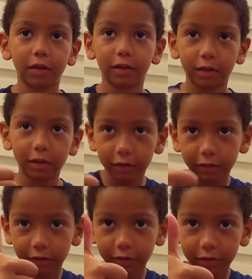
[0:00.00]

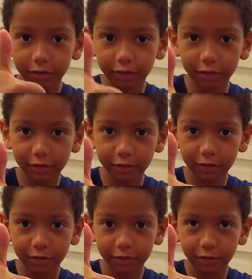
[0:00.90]

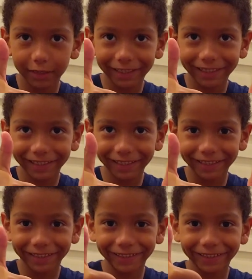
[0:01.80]

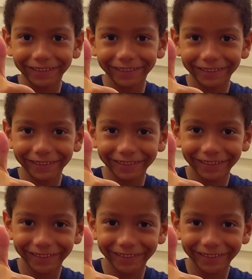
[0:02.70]
Nobody speaks.